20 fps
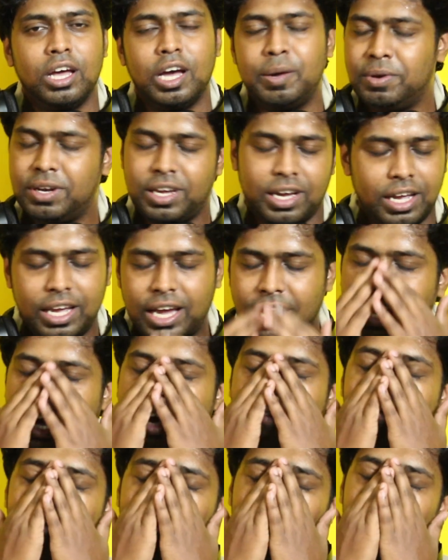I mean, I, I
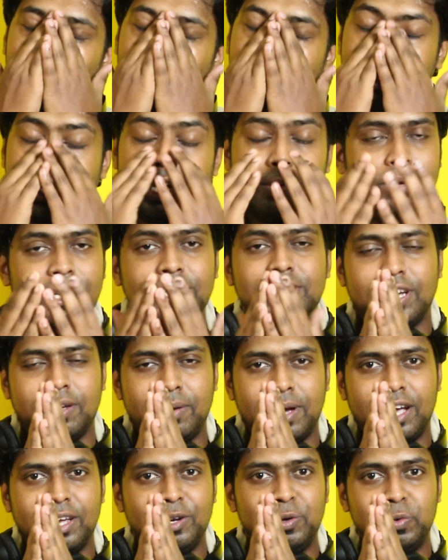have no idea, please,
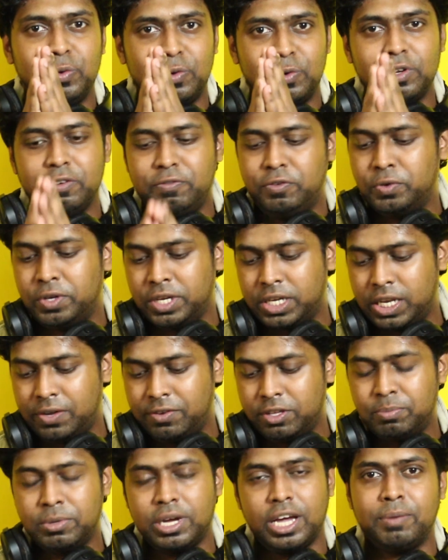I, I don't know if you agree
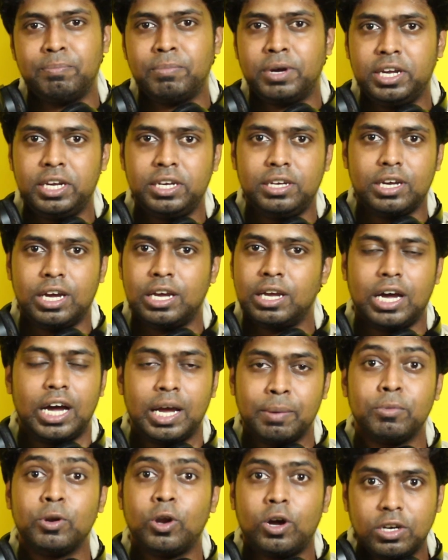with me, I might, I,
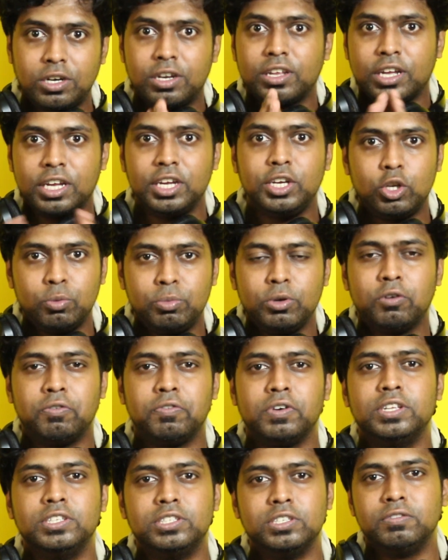I'm not trying to be
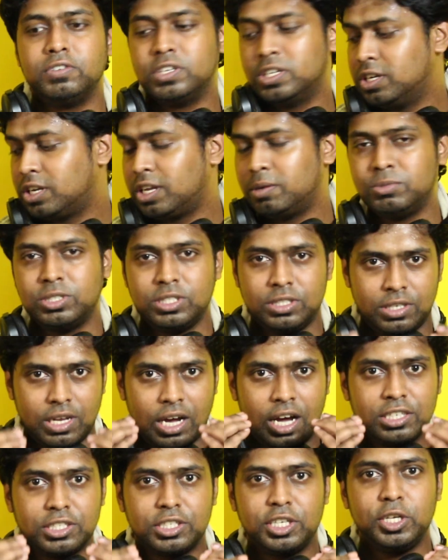offensive here, I'm just
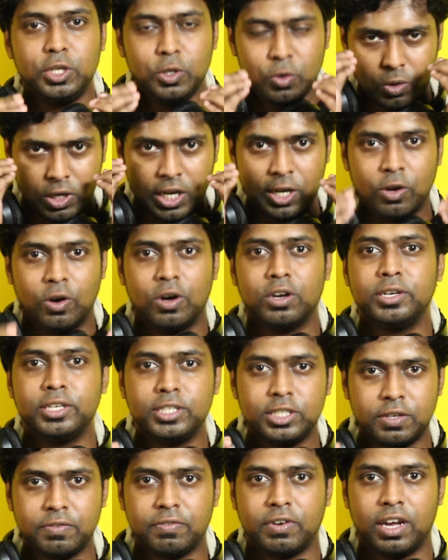asking you an
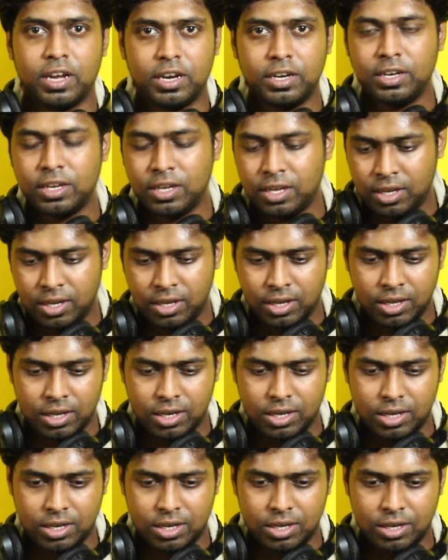honest fact.
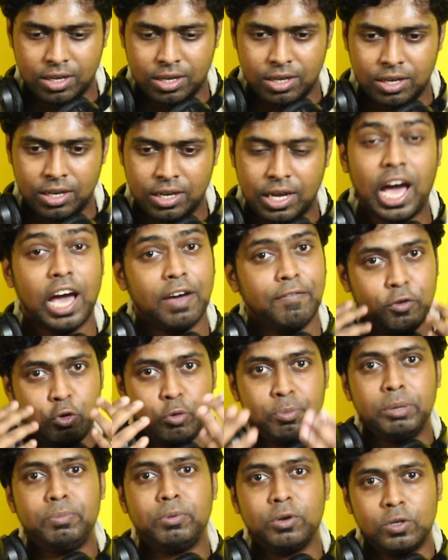Uh, have
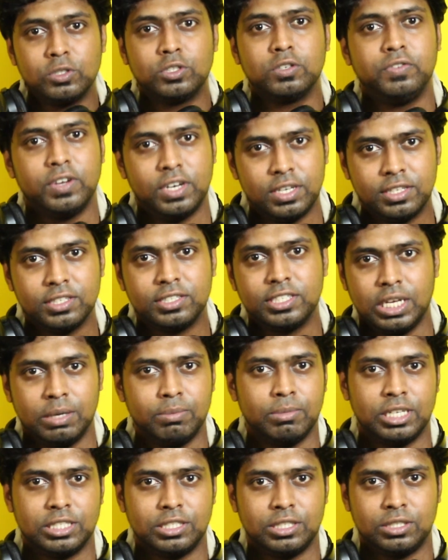you people also felt the
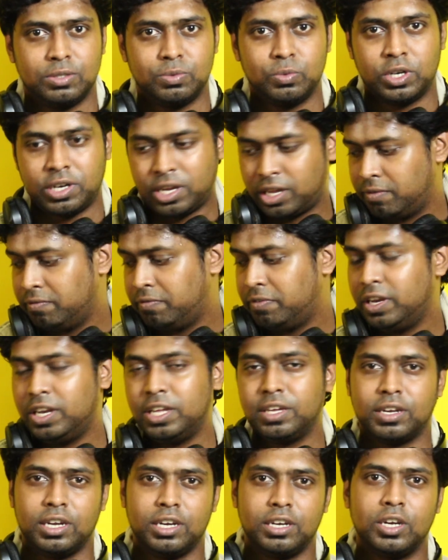same as what I'm
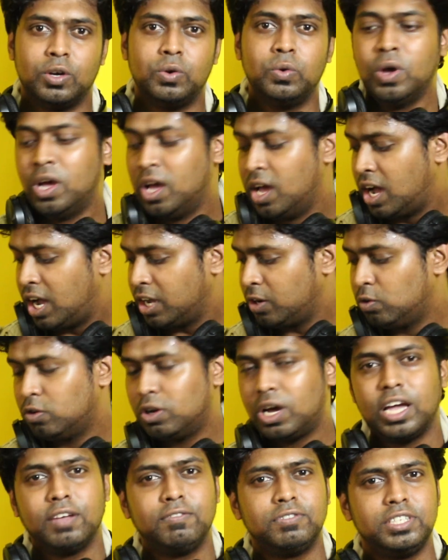feeling right now? I don't know,
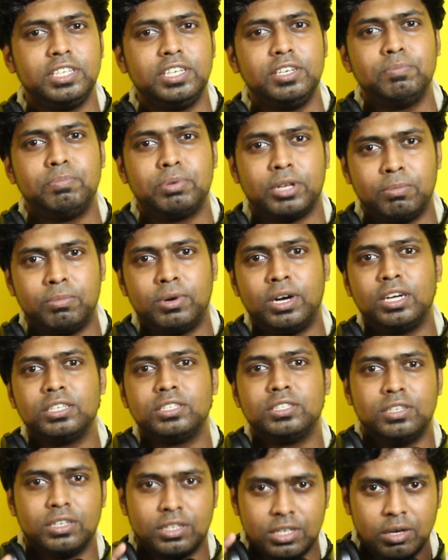I've seen
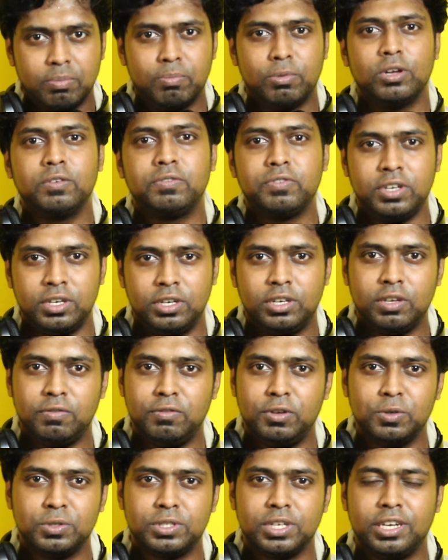Prabhas in a couple of
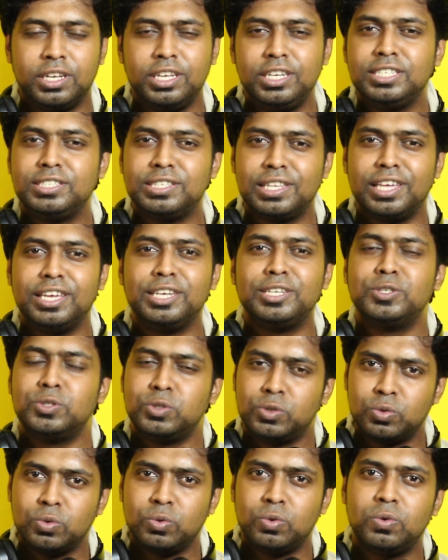interviews, and he's like
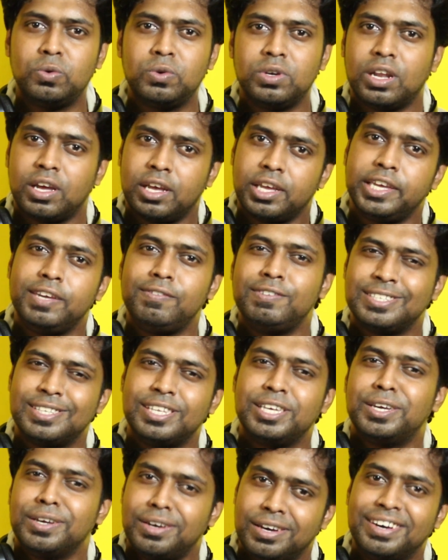so naive, he's
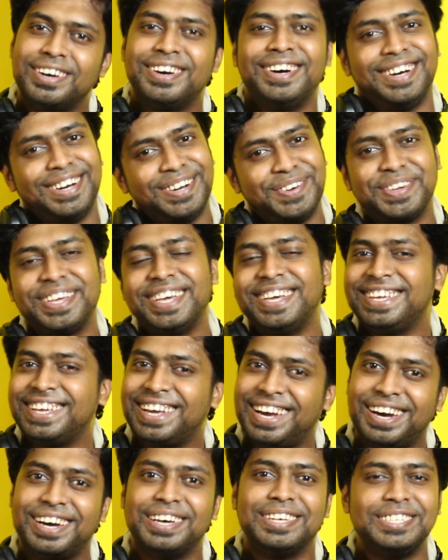like, ah, okay,
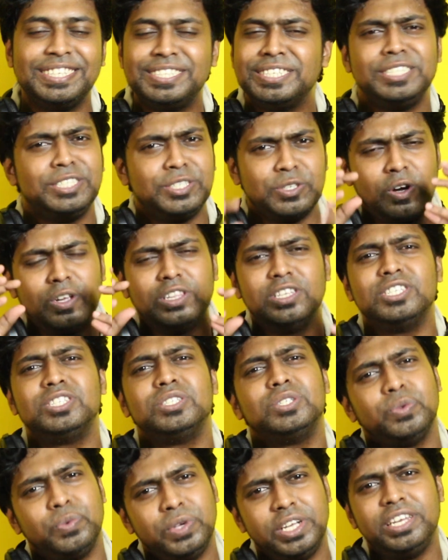yeah, he's all
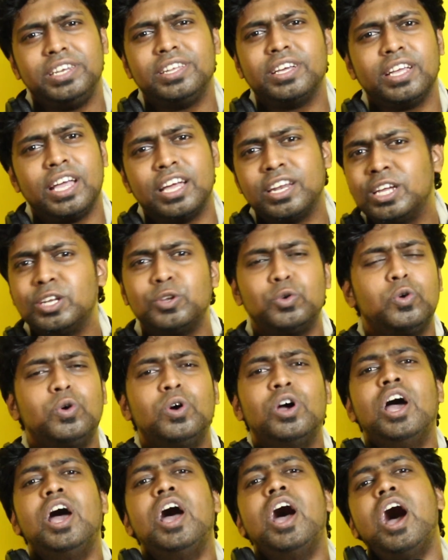this sweet guy, and I don't
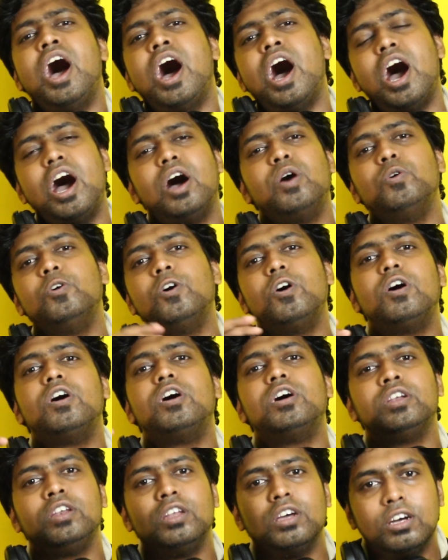know how
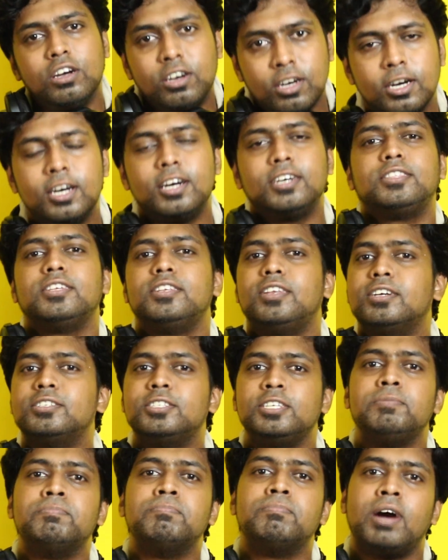on earth does
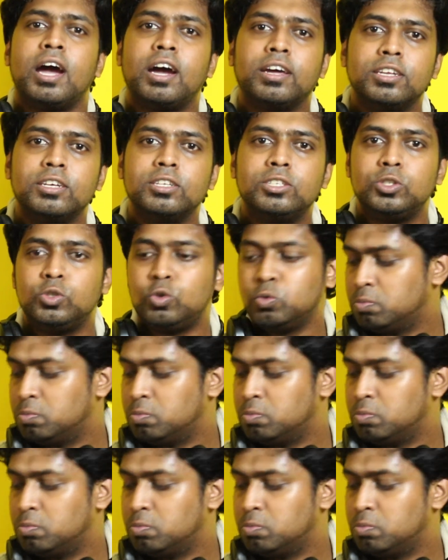he manage